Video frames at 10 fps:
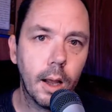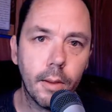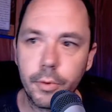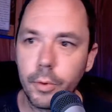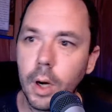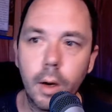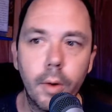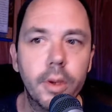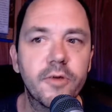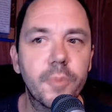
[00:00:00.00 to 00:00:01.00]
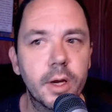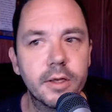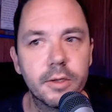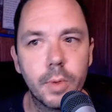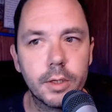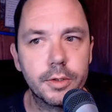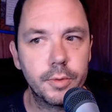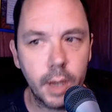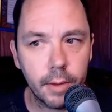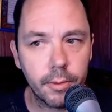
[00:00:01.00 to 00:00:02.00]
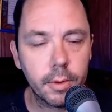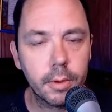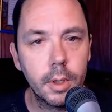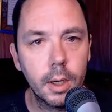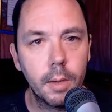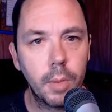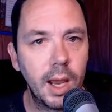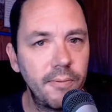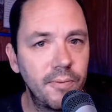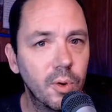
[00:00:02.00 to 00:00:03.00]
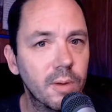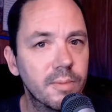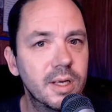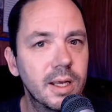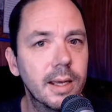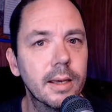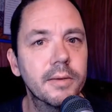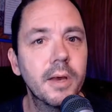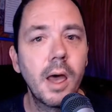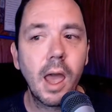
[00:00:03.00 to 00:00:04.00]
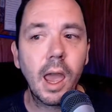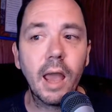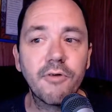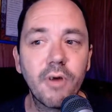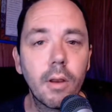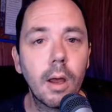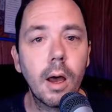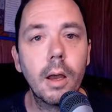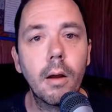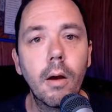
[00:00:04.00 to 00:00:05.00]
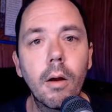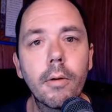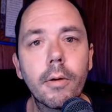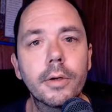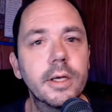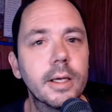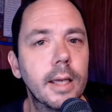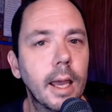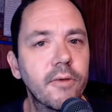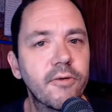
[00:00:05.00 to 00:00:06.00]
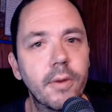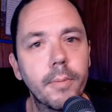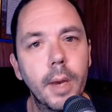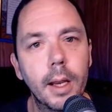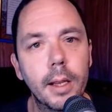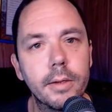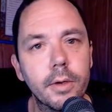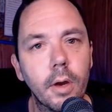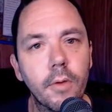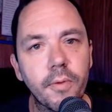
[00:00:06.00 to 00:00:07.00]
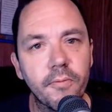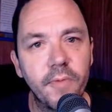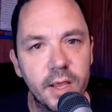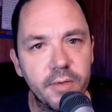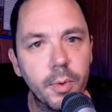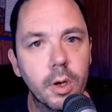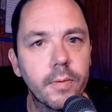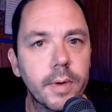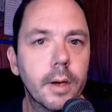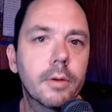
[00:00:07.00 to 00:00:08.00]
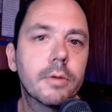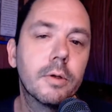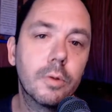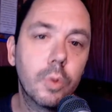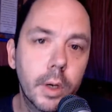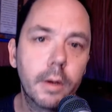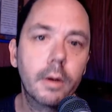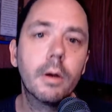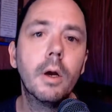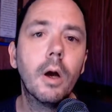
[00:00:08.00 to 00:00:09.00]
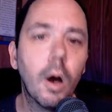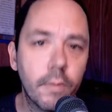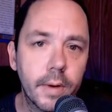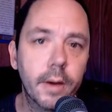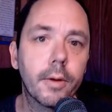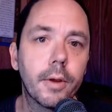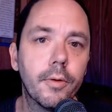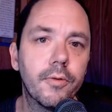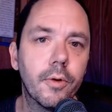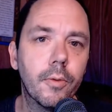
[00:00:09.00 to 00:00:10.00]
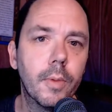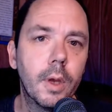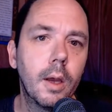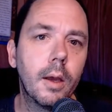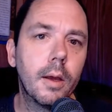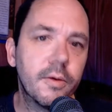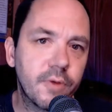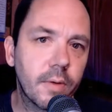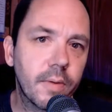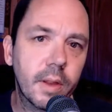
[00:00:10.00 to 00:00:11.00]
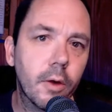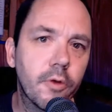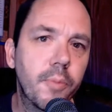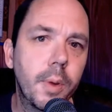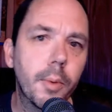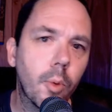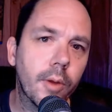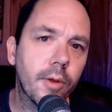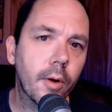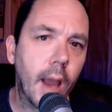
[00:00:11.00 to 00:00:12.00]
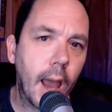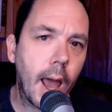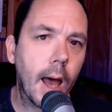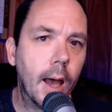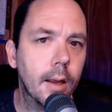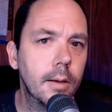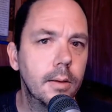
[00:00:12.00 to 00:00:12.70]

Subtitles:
through our own experience as well as through other platforms is it's a lot harder to get somebody to go from Facebook over here to Twitter over here to YouTube. Serving those people where they're at.